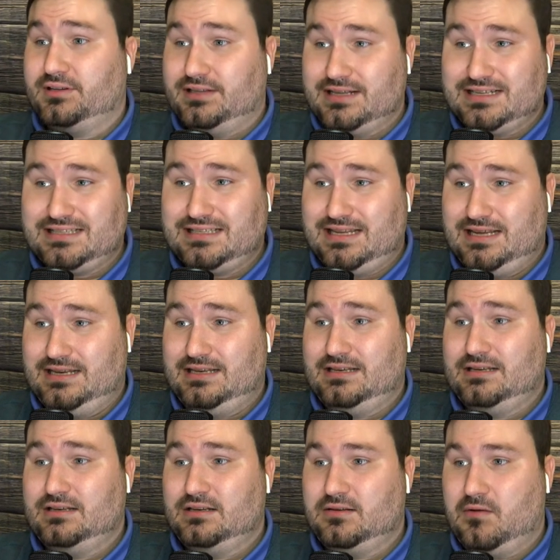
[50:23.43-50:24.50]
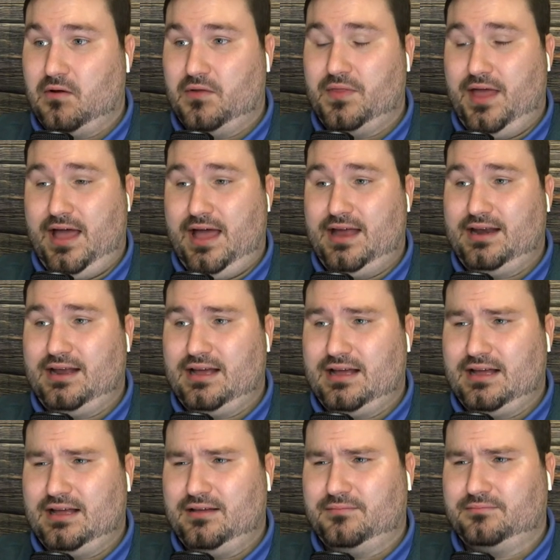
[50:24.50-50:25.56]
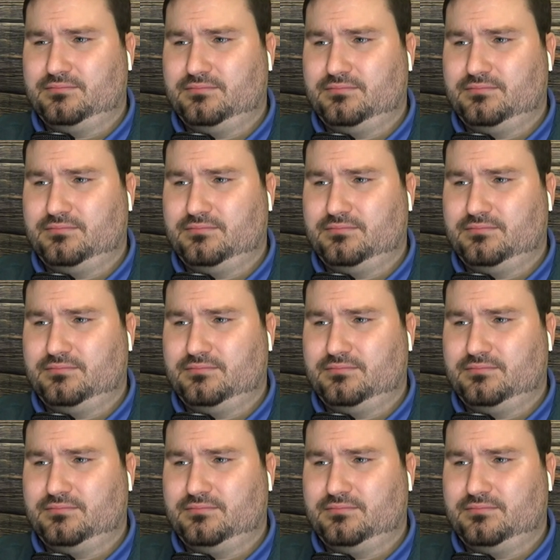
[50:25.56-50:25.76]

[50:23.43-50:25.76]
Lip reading: listed on that. I